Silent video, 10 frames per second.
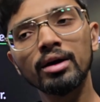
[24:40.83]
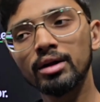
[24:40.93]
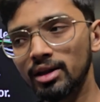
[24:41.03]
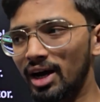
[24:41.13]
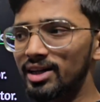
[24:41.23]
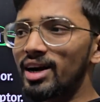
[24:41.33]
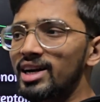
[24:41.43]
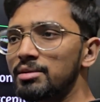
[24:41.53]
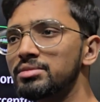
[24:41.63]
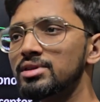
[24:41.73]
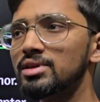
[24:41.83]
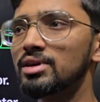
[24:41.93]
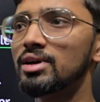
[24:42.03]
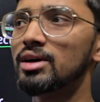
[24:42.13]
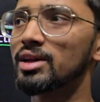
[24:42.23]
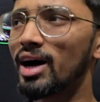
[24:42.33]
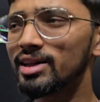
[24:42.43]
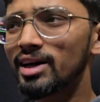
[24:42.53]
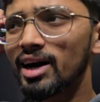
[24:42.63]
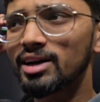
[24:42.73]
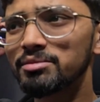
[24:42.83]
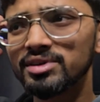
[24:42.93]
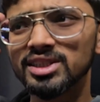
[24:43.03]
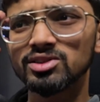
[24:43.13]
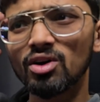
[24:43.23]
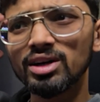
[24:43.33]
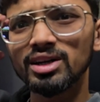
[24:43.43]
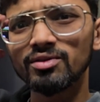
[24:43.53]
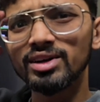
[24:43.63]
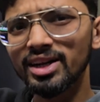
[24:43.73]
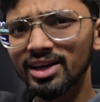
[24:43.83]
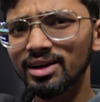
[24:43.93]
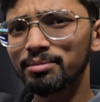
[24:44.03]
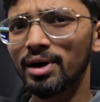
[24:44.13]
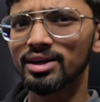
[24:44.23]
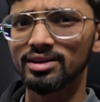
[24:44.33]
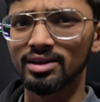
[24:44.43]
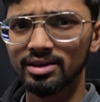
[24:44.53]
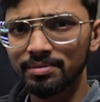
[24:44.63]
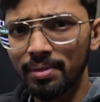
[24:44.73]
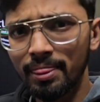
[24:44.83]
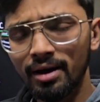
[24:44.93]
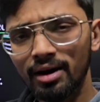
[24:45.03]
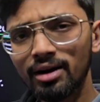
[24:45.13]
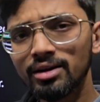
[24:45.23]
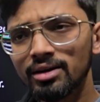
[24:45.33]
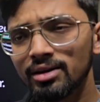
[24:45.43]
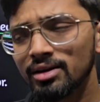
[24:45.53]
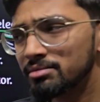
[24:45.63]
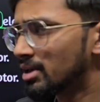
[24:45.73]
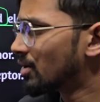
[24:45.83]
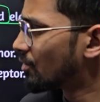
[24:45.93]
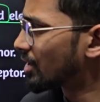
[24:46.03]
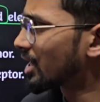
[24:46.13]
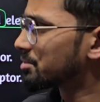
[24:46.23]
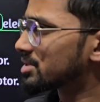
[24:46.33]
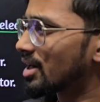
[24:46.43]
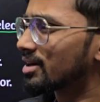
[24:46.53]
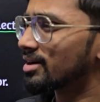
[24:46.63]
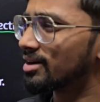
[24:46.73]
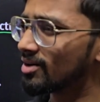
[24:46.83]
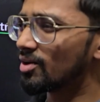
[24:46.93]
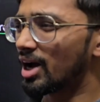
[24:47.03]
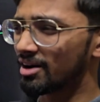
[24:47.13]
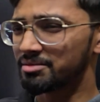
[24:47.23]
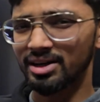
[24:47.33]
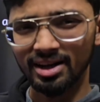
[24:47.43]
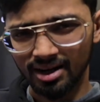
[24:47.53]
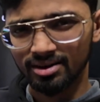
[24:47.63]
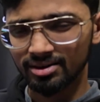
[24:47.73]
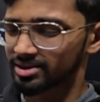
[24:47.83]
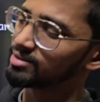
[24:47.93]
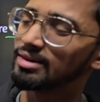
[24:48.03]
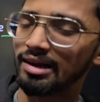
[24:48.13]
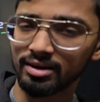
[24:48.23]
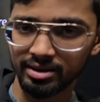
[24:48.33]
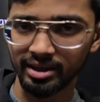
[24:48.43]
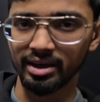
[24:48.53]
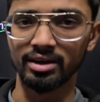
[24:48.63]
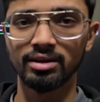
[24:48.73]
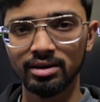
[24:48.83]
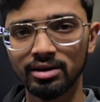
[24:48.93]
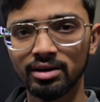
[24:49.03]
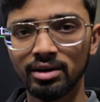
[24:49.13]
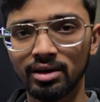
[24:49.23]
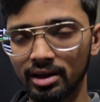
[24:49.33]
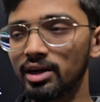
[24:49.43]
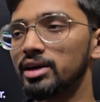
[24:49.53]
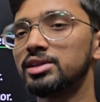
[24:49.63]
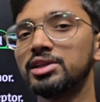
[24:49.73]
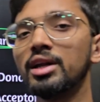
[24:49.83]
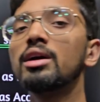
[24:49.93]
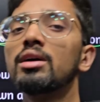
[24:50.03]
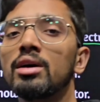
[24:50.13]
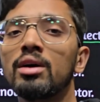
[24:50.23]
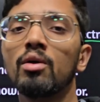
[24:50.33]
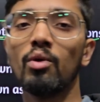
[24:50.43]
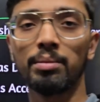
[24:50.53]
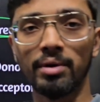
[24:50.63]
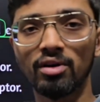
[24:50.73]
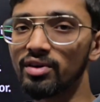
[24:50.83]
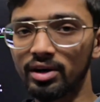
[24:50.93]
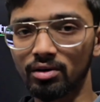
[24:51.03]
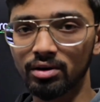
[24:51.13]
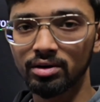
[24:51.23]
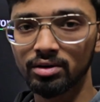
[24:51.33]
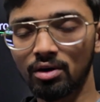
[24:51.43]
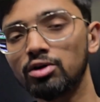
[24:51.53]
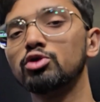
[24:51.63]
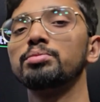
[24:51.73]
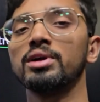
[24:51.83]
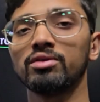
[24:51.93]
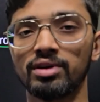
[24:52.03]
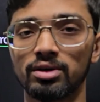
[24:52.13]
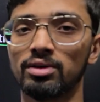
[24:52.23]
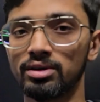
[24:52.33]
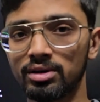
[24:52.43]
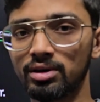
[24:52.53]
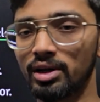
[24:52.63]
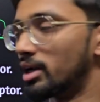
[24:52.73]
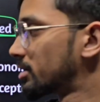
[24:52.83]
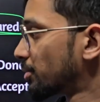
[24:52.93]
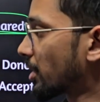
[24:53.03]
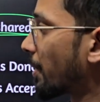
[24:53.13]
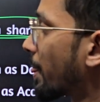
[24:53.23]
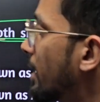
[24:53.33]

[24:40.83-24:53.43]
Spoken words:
The other atoms and the other atom which is not even taking a part in that, right? One atom is like, oh, I have many electrons, take it. Either it is sharing one pair of electron or two pair of electron, like that. Okay.